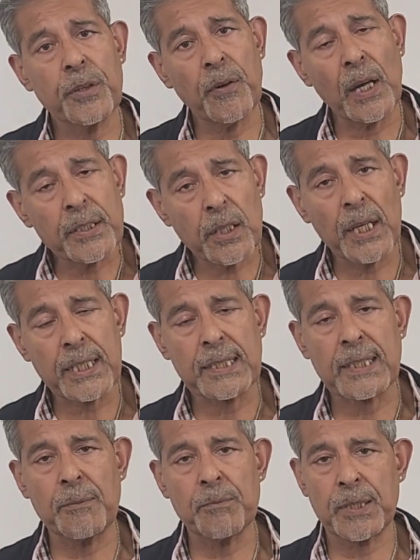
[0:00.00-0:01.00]
underlying
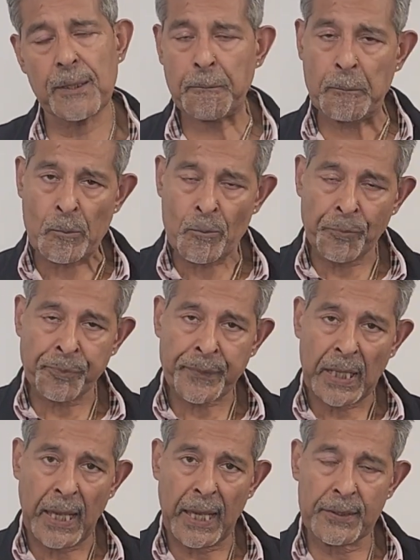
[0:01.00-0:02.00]
symptom
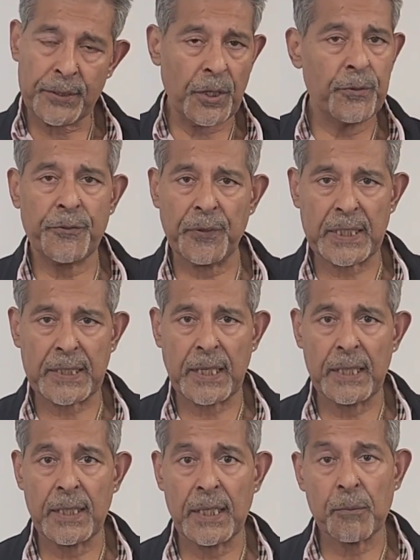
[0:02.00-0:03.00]
and don't fix
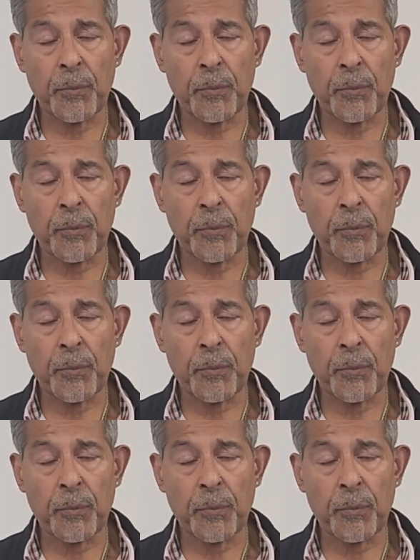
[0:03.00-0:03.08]
anything.